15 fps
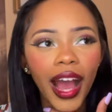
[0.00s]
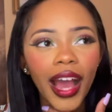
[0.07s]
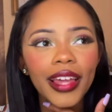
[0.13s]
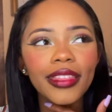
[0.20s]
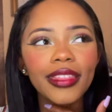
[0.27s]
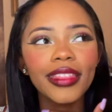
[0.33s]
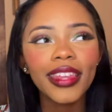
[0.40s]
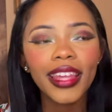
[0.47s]
I
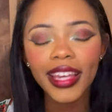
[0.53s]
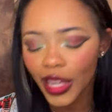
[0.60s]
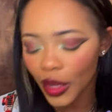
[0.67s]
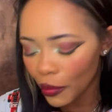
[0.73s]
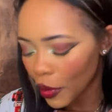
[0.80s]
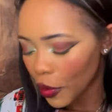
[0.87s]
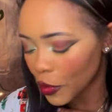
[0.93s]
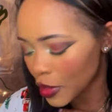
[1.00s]
think
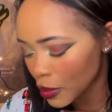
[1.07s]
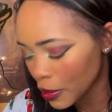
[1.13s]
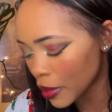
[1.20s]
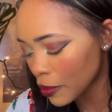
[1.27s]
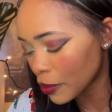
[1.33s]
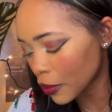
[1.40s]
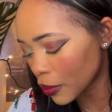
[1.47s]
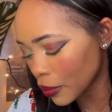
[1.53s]
most
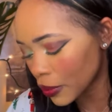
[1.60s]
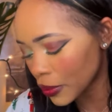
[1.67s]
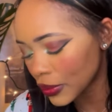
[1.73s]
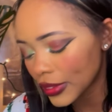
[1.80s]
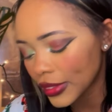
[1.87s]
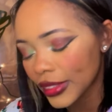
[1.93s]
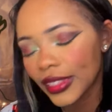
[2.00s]
people